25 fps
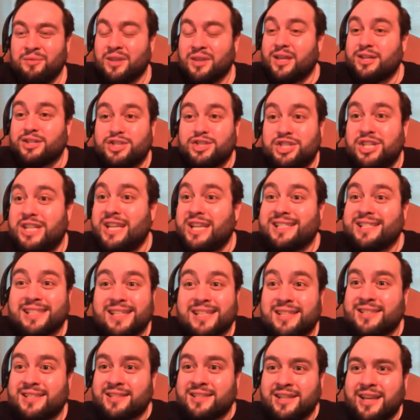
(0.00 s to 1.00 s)
Because
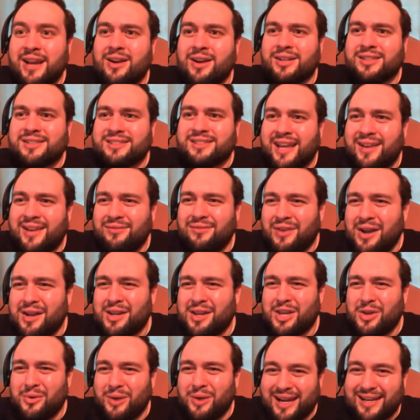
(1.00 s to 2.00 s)
Jesus isn't here to say, fuck
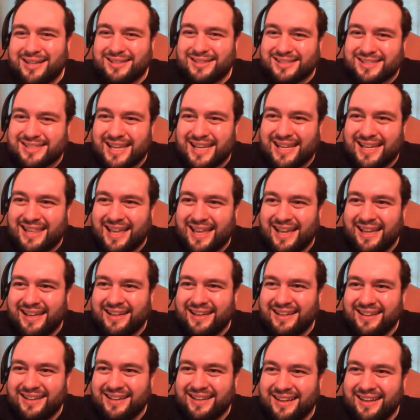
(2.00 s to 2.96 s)
you, I didn't say that.